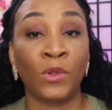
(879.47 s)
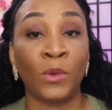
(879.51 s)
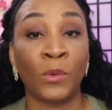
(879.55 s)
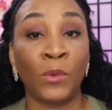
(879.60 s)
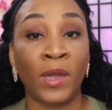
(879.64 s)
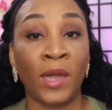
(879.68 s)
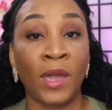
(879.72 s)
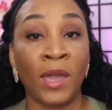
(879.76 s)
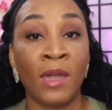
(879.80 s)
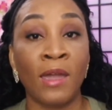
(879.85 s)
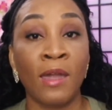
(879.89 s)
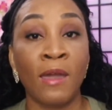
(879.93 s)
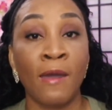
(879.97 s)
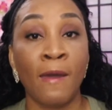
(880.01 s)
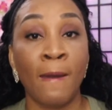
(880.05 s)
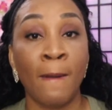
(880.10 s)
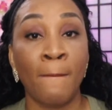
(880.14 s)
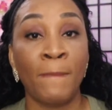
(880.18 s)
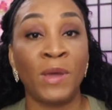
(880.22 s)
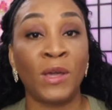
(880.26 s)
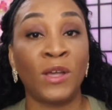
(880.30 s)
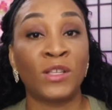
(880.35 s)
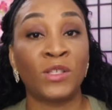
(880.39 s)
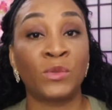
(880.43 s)
Okay?
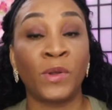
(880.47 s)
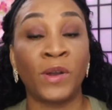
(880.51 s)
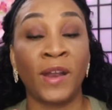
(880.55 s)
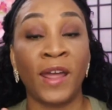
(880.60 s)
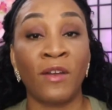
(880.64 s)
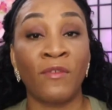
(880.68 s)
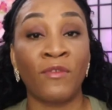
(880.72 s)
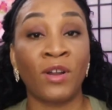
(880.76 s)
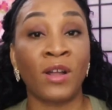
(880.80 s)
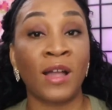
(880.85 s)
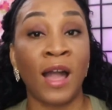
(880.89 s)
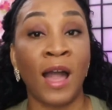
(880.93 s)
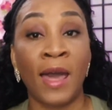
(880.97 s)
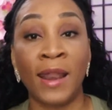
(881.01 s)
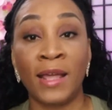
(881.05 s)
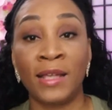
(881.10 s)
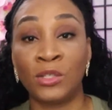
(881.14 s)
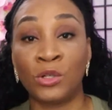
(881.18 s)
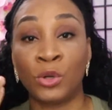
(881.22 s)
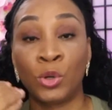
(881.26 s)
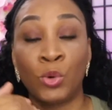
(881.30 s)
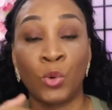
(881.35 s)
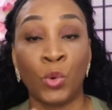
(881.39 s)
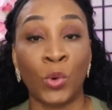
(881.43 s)
Because whatever God
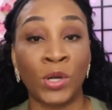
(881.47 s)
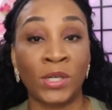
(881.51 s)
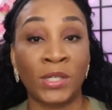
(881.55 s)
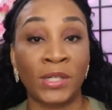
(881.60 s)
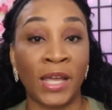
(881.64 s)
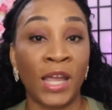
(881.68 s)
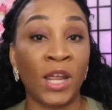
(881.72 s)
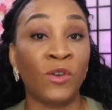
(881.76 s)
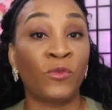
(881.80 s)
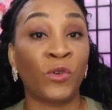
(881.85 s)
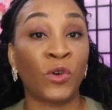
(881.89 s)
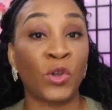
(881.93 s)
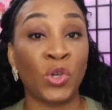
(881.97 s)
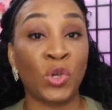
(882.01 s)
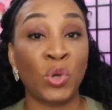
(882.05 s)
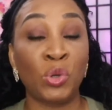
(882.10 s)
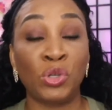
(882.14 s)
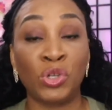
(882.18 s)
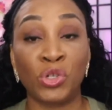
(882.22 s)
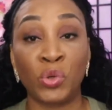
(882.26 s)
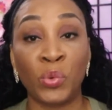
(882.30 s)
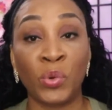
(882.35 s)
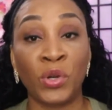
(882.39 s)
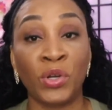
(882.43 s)
has ordained for you
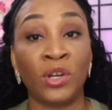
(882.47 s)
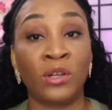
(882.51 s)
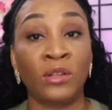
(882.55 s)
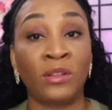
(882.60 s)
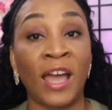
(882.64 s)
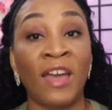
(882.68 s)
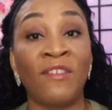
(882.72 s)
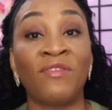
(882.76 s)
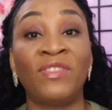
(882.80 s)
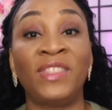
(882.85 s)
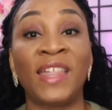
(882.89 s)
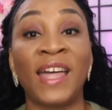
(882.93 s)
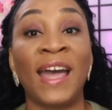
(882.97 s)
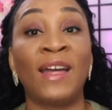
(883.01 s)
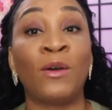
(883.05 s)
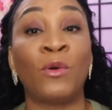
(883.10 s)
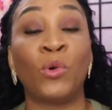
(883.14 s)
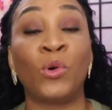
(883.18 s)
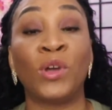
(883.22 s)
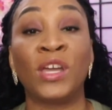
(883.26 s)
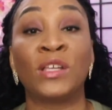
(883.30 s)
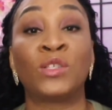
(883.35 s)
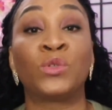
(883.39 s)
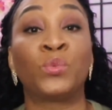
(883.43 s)
to do in your life, that
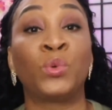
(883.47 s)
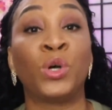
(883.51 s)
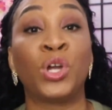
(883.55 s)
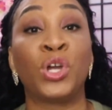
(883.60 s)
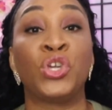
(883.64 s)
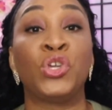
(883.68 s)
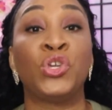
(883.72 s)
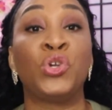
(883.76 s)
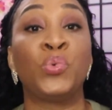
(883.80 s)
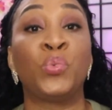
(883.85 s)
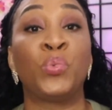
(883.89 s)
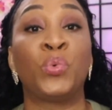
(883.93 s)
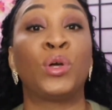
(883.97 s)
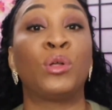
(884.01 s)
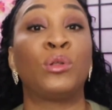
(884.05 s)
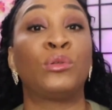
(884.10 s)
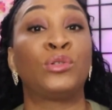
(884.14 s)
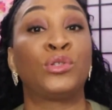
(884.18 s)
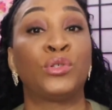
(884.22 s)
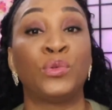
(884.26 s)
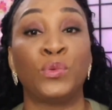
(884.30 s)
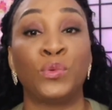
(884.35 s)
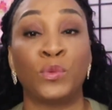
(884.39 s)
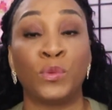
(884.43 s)
is what you will
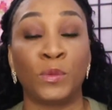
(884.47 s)
do.